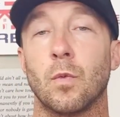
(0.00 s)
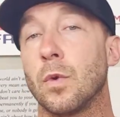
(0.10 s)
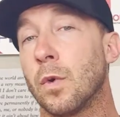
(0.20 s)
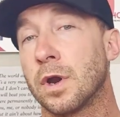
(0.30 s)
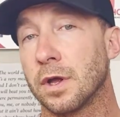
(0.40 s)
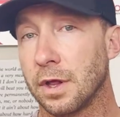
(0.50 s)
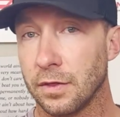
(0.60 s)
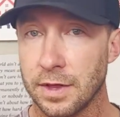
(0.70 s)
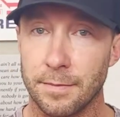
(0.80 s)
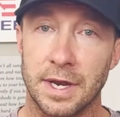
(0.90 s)
We want to
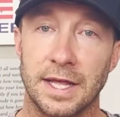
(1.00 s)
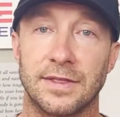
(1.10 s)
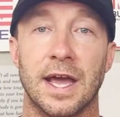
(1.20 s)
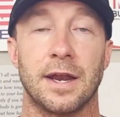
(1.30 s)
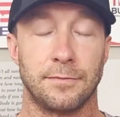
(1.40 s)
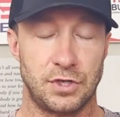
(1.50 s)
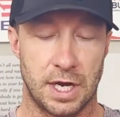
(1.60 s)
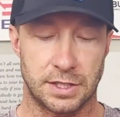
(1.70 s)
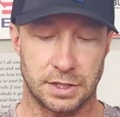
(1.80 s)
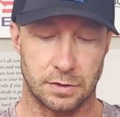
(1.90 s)
eliminate that
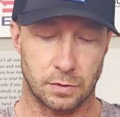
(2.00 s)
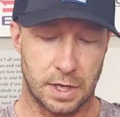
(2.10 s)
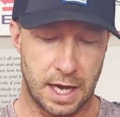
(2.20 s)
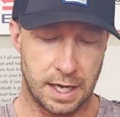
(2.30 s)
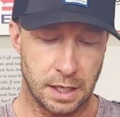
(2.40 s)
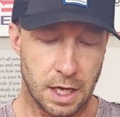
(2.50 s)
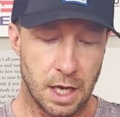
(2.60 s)
objection, okay?